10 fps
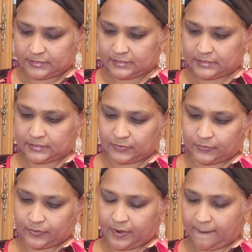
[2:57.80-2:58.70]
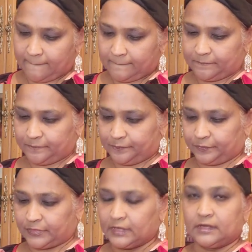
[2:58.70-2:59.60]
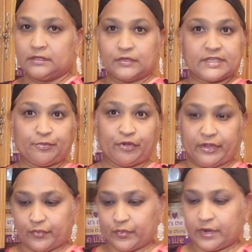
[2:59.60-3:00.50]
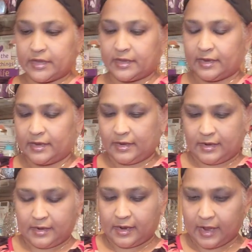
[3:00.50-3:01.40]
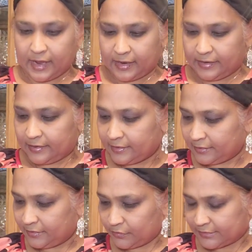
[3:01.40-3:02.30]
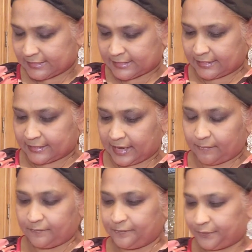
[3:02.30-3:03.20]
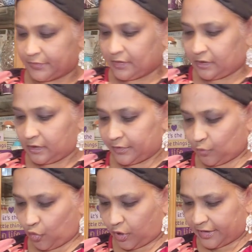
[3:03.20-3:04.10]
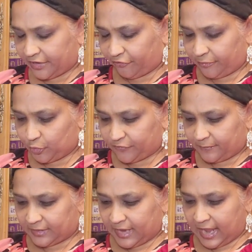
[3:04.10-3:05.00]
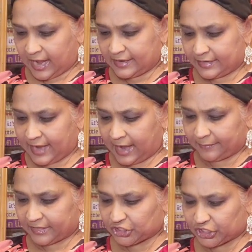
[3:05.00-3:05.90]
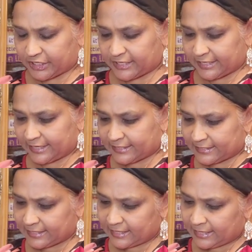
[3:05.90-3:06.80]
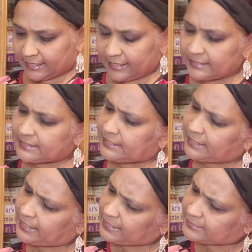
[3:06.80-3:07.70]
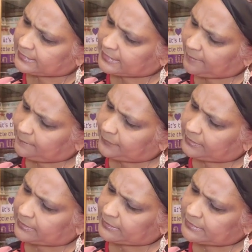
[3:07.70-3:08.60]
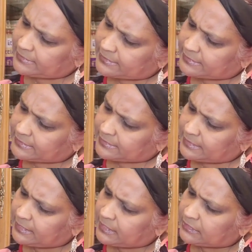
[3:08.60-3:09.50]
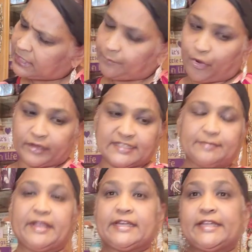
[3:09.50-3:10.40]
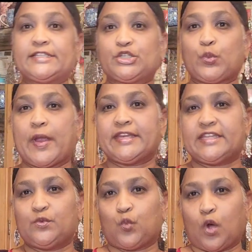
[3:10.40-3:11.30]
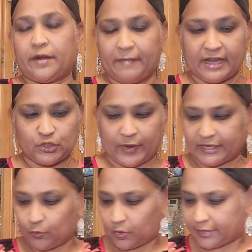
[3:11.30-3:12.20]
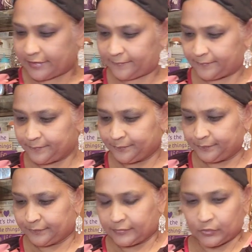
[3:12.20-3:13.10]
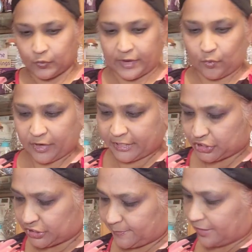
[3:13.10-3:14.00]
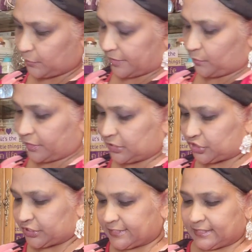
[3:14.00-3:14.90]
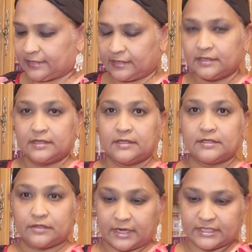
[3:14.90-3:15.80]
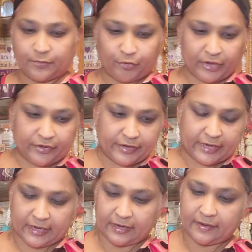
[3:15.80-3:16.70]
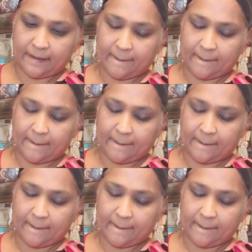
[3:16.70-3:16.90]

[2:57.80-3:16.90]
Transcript: So those are pretty cool and you stick them on the wall and the removable and the dimension and it easily assembles to approximately 21 by 21 21 inches by 21 inches so that's a pretty good deal